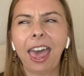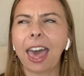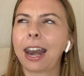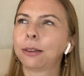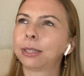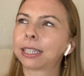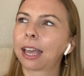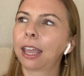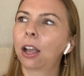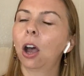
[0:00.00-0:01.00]
And I was
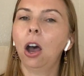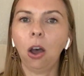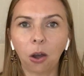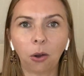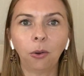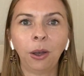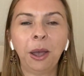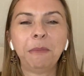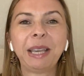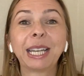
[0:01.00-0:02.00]
like, oh,
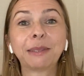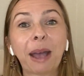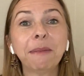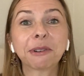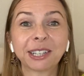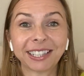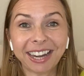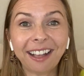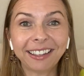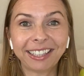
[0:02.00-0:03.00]
because my
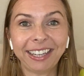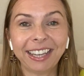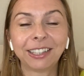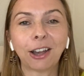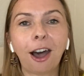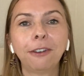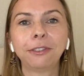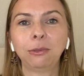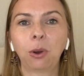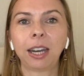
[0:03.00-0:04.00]
personality is
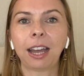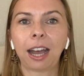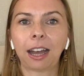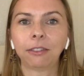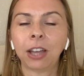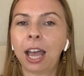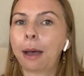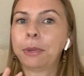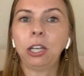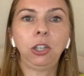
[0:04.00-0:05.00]
often one of,
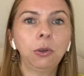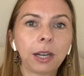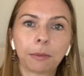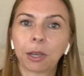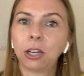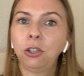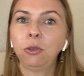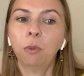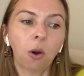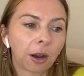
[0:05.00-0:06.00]
I'm going to do it. I'm going to do
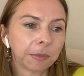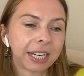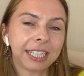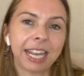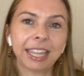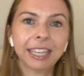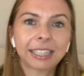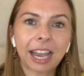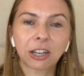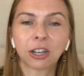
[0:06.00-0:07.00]
more. I'm going to take this
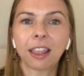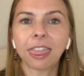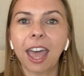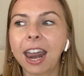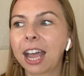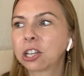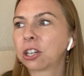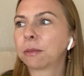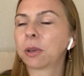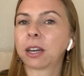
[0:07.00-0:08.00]
action and that action.
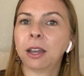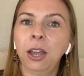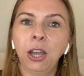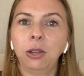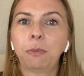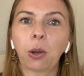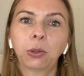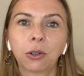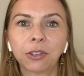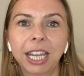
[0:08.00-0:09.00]
I'm going to
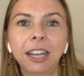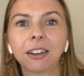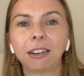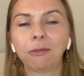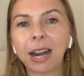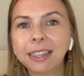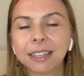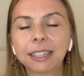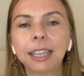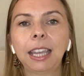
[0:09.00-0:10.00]
post over here and write
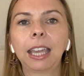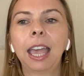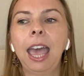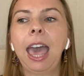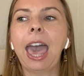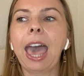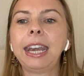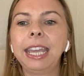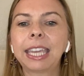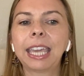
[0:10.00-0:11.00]
this thing. And
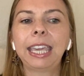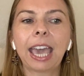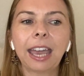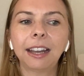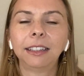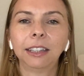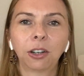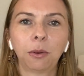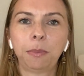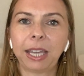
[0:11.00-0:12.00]
it can get a
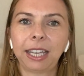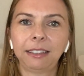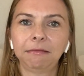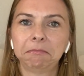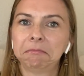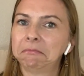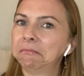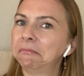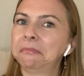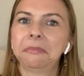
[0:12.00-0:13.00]
little bit
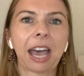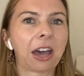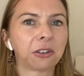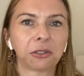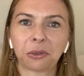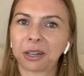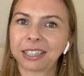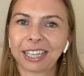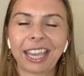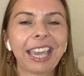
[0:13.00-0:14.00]
out of sorts.
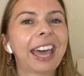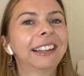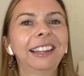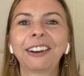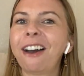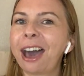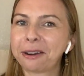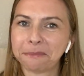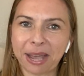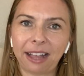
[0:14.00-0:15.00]
It can get a little out
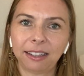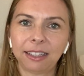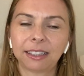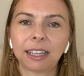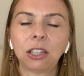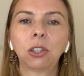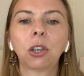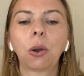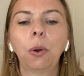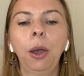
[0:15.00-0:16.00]
of balance. And
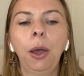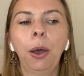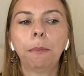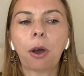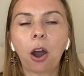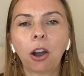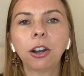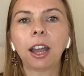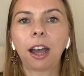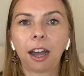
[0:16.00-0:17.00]
so
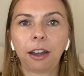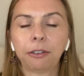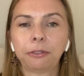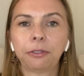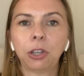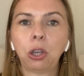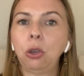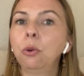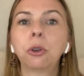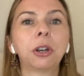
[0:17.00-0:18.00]
part of
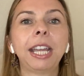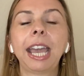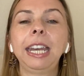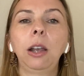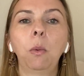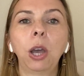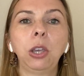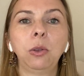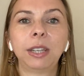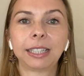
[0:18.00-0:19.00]
you creating what
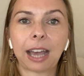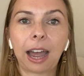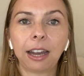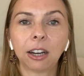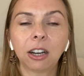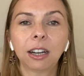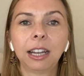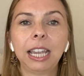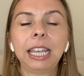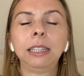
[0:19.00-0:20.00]
you desire
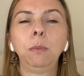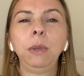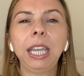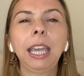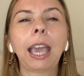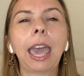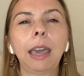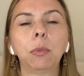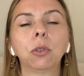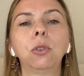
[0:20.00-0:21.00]
is being
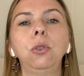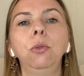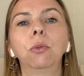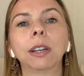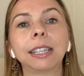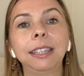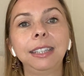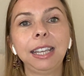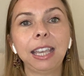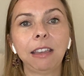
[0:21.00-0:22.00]
able to
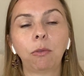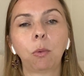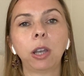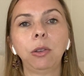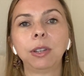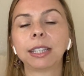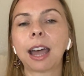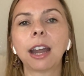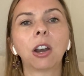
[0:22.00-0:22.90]
receive what you desire.